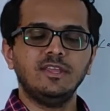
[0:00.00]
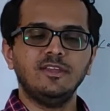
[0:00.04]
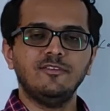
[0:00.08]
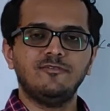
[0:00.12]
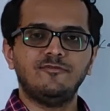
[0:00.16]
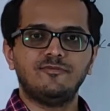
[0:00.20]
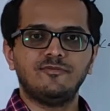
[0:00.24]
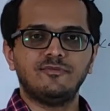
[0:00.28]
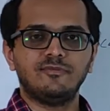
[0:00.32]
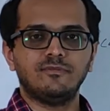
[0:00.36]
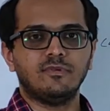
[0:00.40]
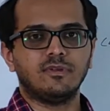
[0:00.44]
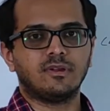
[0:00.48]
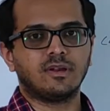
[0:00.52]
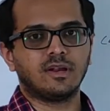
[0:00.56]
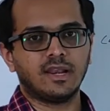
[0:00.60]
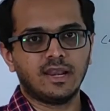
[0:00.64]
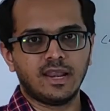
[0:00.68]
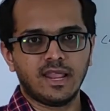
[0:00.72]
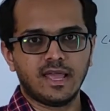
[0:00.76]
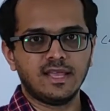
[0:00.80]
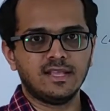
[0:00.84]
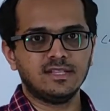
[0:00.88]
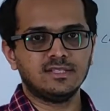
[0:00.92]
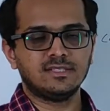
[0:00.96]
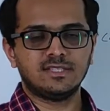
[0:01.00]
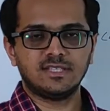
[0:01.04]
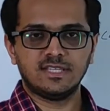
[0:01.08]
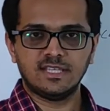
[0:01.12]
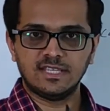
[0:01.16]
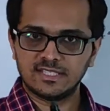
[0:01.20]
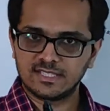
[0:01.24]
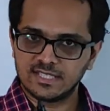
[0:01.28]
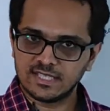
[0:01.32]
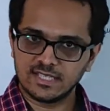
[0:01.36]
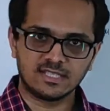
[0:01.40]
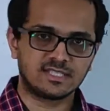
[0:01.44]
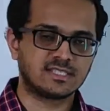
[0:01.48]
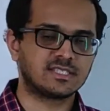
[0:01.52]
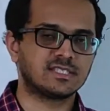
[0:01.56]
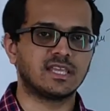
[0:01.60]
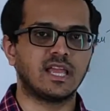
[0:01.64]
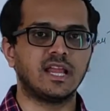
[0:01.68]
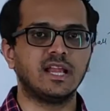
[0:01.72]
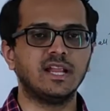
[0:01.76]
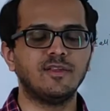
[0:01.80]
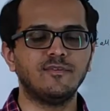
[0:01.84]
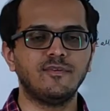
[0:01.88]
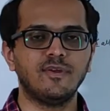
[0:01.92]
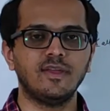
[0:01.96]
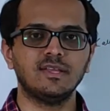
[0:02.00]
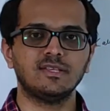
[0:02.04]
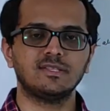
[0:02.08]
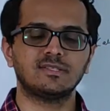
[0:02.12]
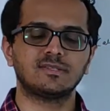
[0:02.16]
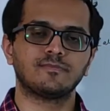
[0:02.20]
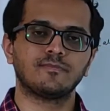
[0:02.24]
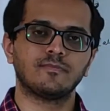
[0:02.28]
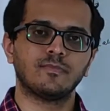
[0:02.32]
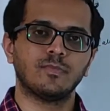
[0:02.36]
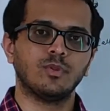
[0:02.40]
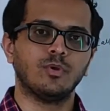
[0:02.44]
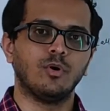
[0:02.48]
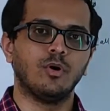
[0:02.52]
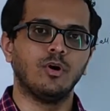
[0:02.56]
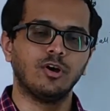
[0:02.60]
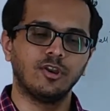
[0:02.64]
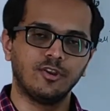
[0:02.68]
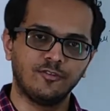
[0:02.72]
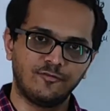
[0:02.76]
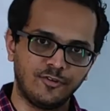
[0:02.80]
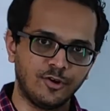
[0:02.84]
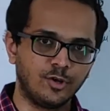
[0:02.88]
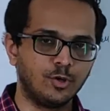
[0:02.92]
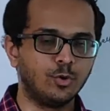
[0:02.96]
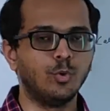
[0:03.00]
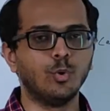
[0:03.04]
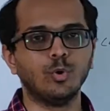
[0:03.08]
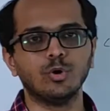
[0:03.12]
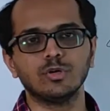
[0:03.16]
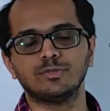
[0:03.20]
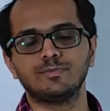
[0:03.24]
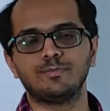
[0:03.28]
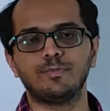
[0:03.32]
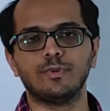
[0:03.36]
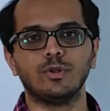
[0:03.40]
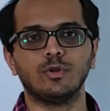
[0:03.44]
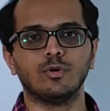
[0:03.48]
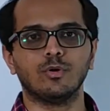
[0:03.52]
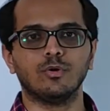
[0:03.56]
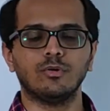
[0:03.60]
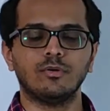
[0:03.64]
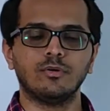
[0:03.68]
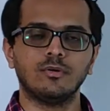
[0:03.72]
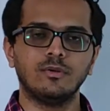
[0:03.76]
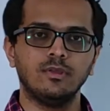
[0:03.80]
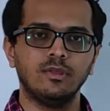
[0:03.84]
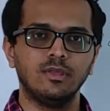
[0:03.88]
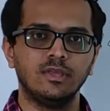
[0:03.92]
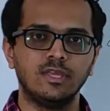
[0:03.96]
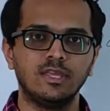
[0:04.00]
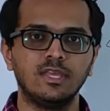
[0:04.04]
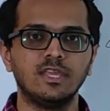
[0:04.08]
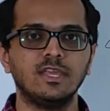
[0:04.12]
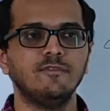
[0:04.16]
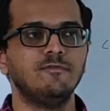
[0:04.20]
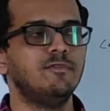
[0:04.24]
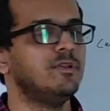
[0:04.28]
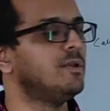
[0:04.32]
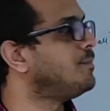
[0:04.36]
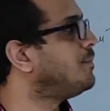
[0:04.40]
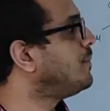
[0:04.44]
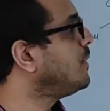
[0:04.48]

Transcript: if Reliance is in sideways or if it goes below, he will